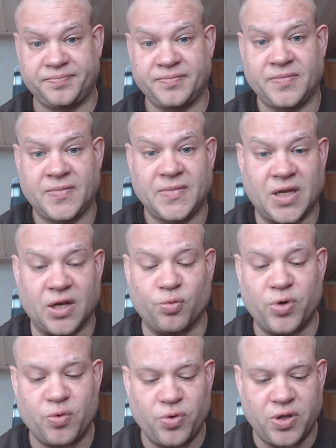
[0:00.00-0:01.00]
And
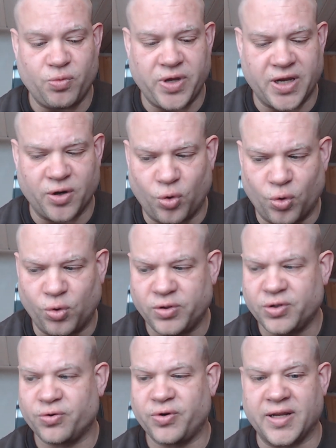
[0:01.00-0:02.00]
we can alter
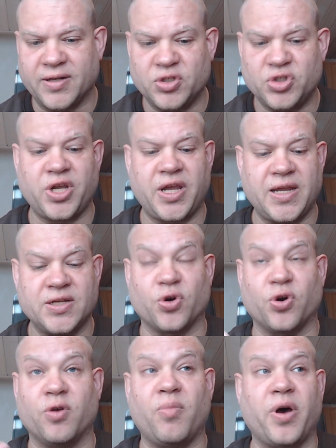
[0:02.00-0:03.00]
and change our
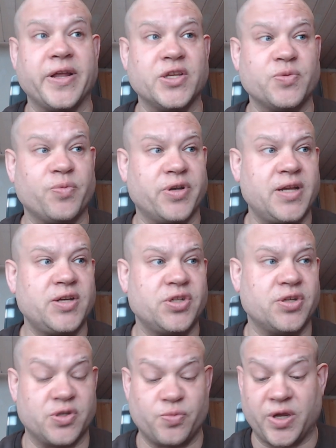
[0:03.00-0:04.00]
mind's predictions.
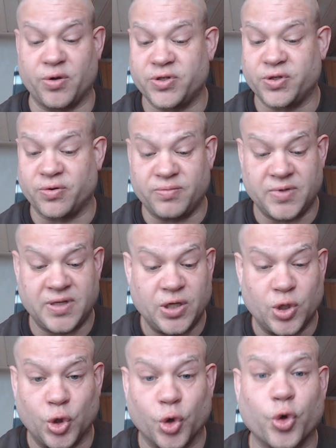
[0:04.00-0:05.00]
We can also
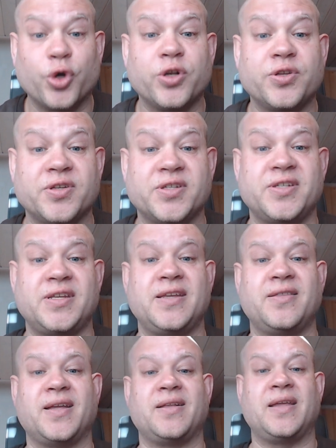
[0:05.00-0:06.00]
learn to see
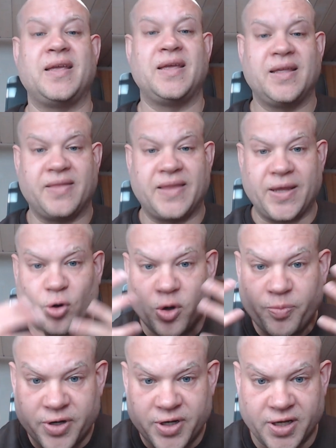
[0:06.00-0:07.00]
that they are
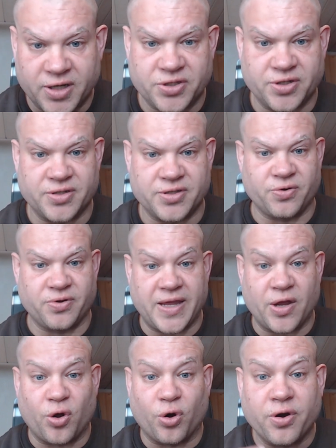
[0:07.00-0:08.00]
predictions or they
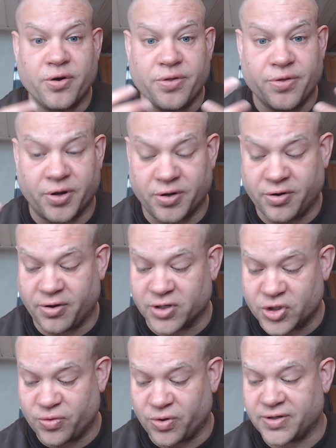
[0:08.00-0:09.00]
are thought
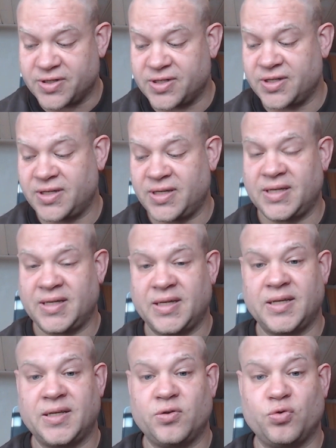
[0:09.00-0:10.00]
constructs
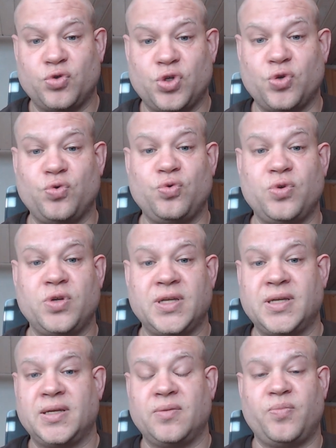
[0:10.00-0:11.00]
to
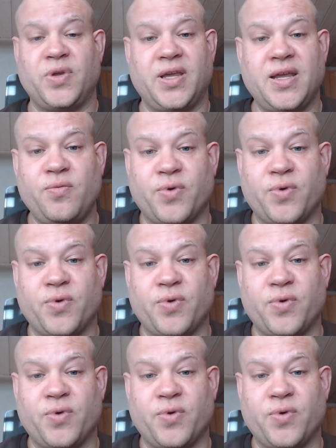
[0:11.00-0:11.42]
begin with.